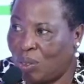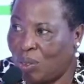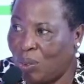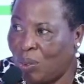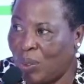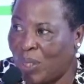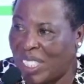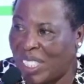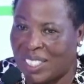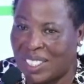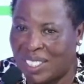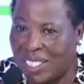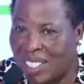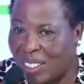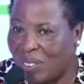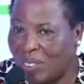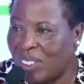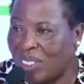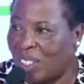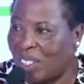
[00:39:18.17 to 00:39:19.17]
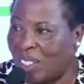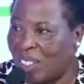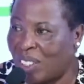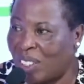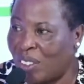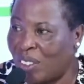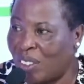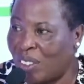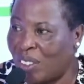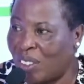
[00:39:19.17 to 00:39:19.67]
weeks down the
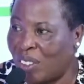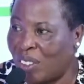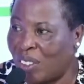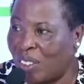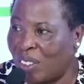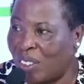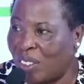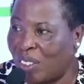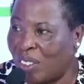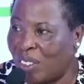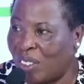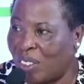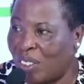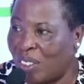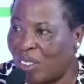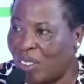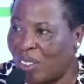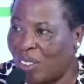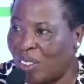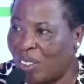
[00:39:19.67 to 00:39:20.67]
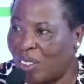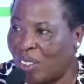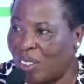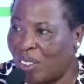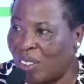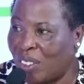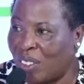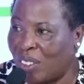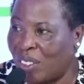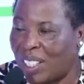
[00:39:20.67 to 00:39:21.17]
road, I get
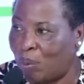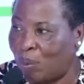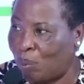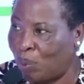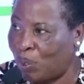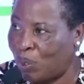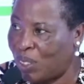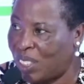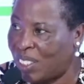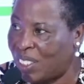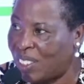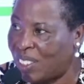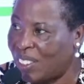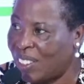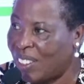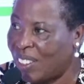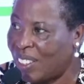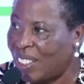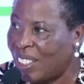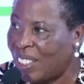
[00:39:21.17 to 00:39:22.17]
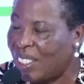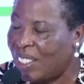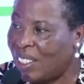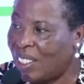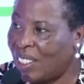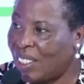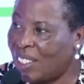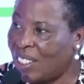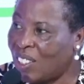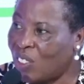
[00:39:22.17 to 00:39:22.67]
100,000, I put.
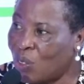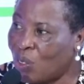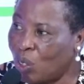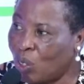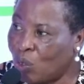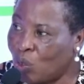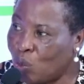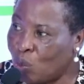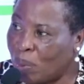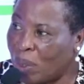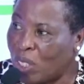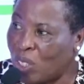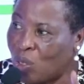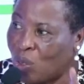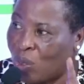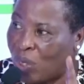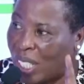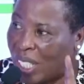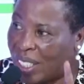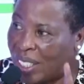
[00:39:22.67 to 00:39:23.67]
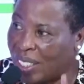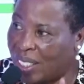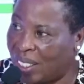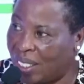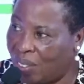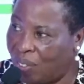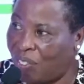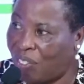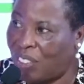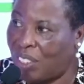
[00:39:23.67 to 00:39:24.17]
It is going to mature
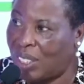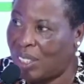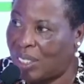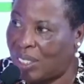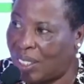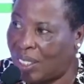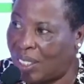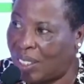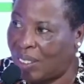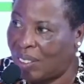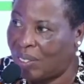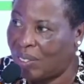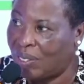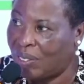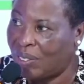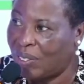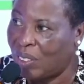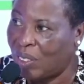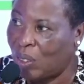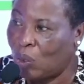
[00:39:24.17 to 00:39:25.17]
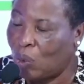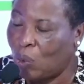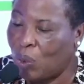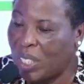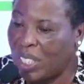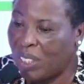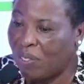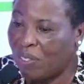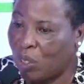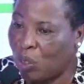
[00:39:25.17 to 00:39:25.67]
differently.
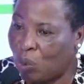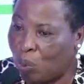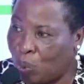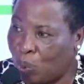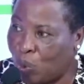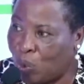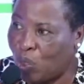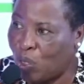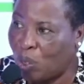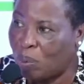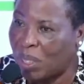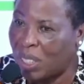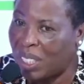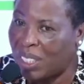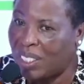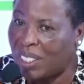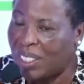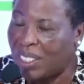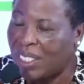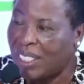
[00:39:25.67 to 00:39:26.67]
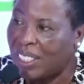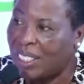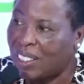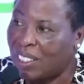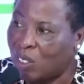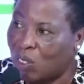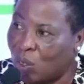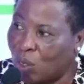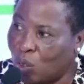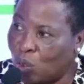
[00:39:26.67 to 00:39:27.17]
Whenever you put your money, it
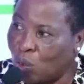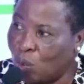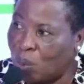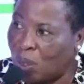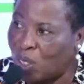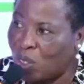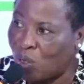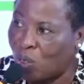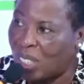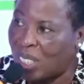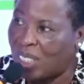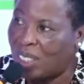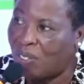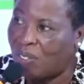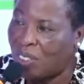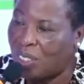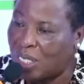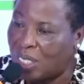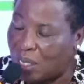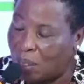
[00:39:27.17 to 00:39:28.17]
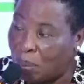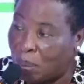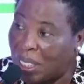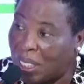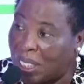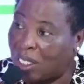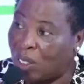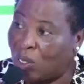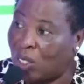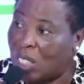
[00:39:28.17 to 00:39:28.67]
is going to mature differently, but
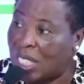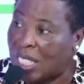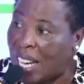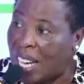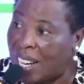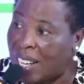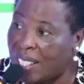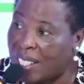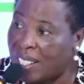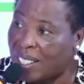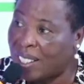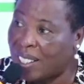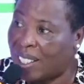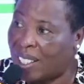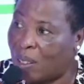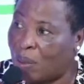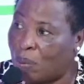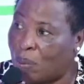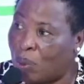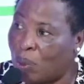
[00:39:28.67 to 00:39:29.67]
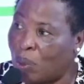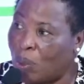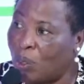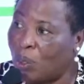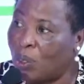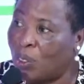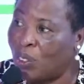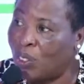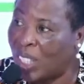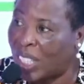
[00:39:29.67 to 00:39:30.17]
it is adding up
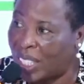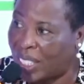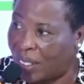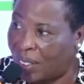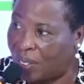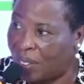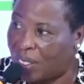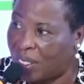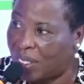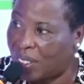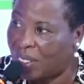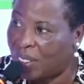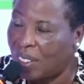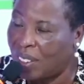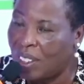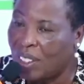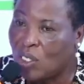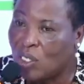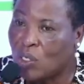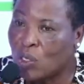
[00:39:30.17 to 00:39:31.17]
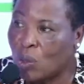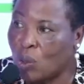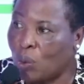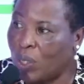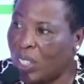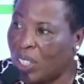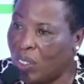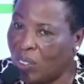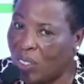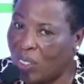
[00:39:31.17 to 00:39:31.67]
on your account. So
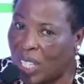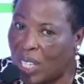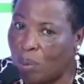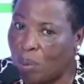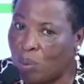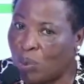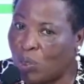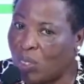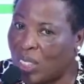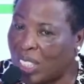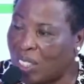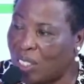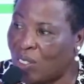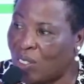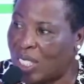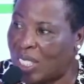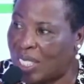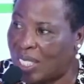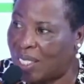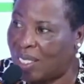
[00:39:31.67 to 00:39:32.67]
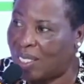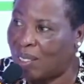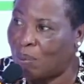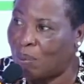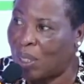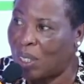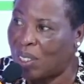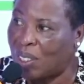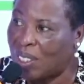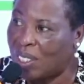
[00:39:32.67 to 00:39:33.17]
when you come to get your
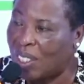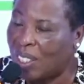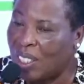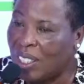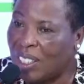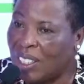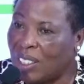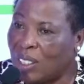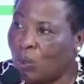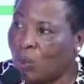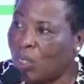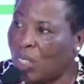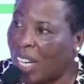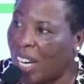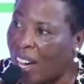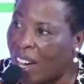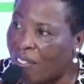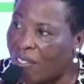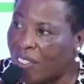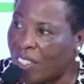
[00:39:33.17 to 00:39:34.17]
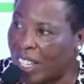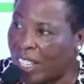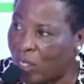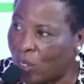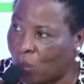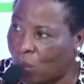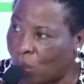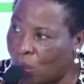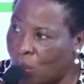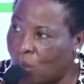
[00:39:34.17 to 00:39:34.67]
statement, it will have a
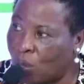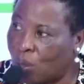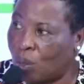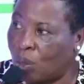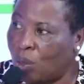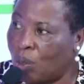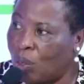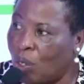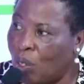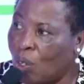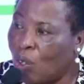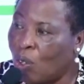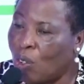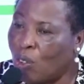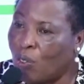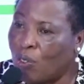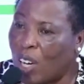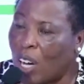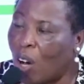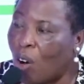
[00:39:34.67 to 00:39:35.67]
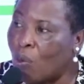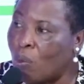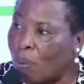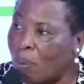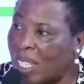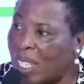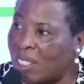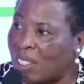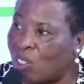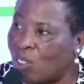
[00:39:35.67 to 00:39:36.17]
total of how
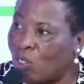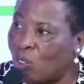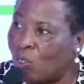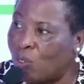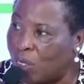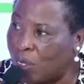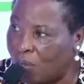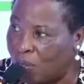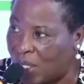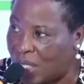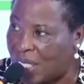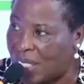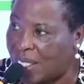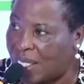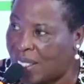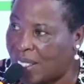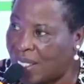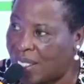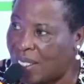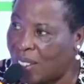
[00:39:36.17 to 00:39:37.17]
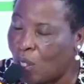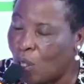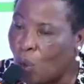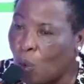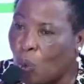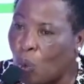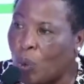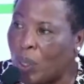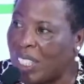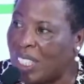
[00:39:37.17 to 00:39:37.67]
much you've invested,
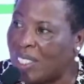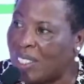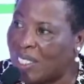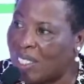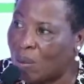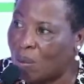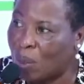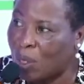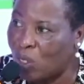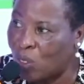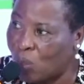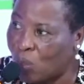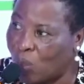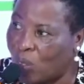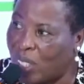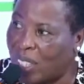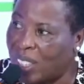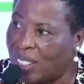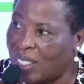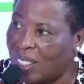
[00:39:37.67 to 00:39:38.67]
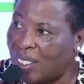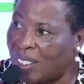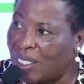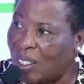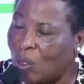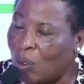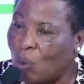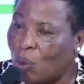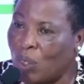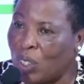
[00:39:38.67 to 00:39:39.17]
when it's maturing,
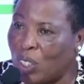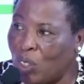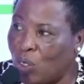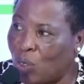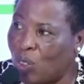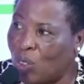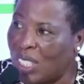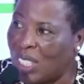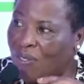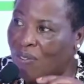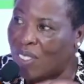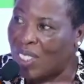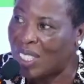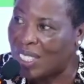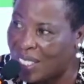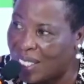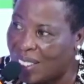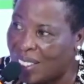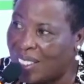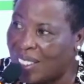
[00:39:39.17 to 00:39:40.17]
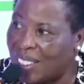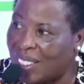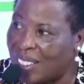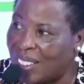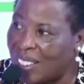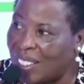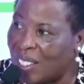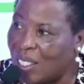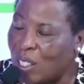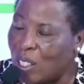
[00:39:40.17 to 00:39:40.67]
when you invested it,
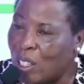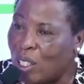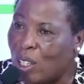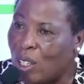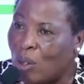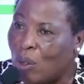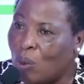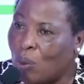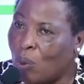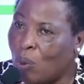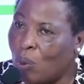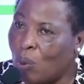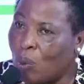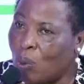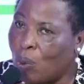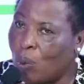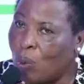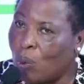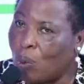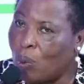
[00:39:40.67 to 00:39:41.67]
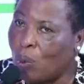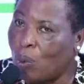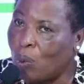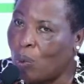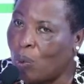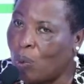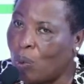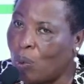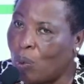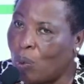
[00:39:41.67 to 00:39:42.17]
when
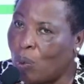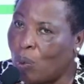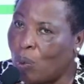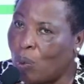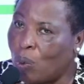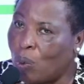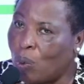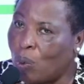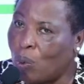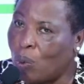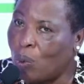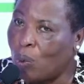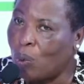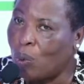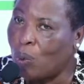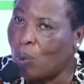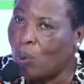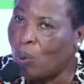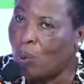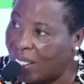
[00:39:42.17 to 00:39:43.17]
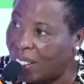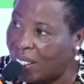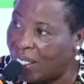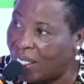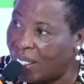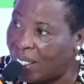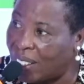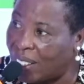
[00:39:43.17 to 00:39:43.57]
the interest you earned,